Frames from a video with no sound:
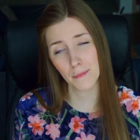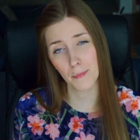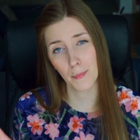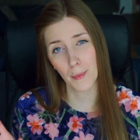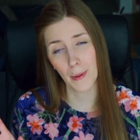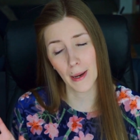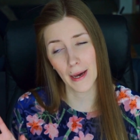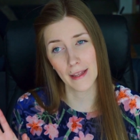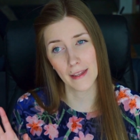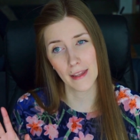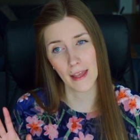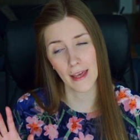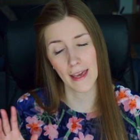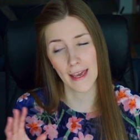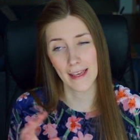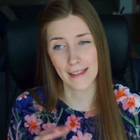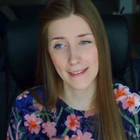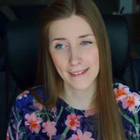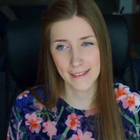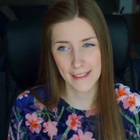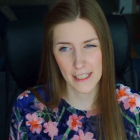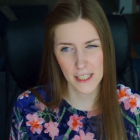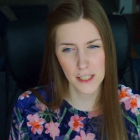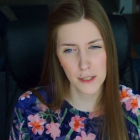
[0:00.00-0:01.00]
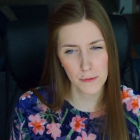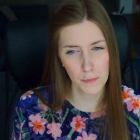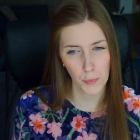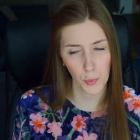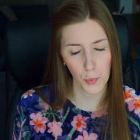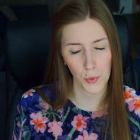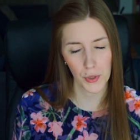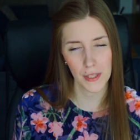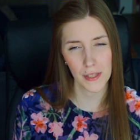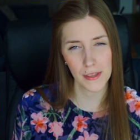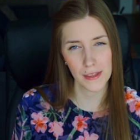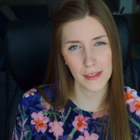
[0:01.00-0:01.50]
but at this
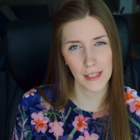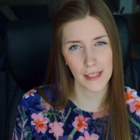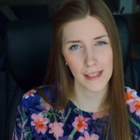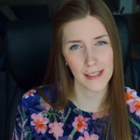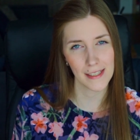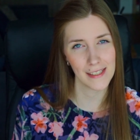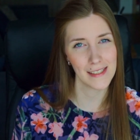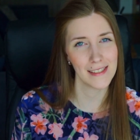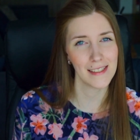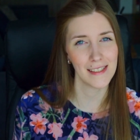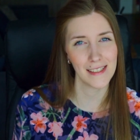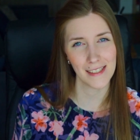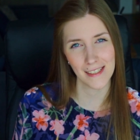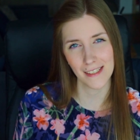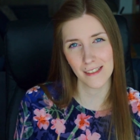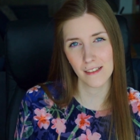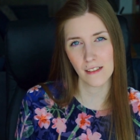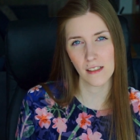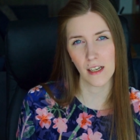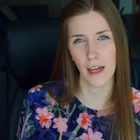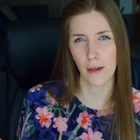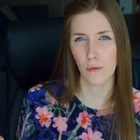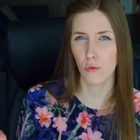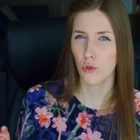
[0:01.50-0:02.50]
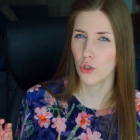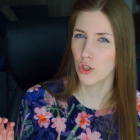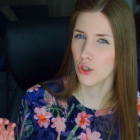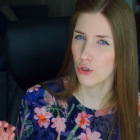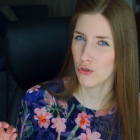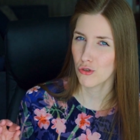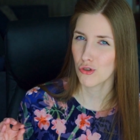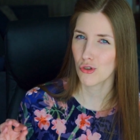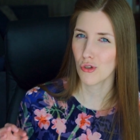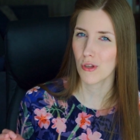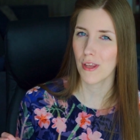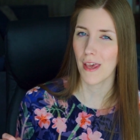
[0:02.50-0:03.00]
point in the year, I would
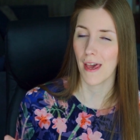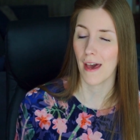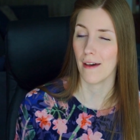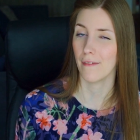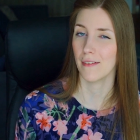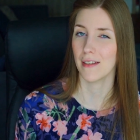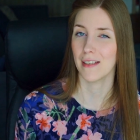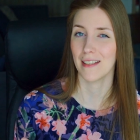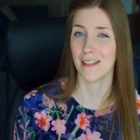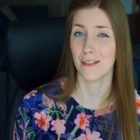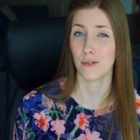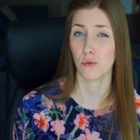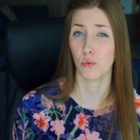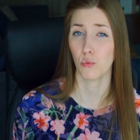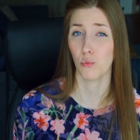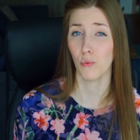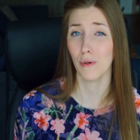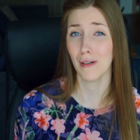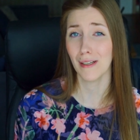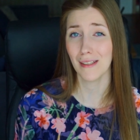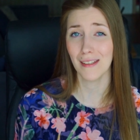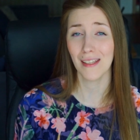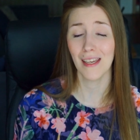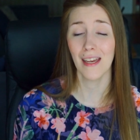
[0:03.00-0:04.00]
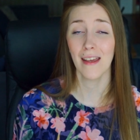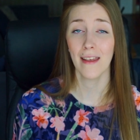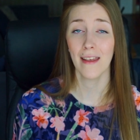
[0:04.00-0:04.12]
usually have at least one.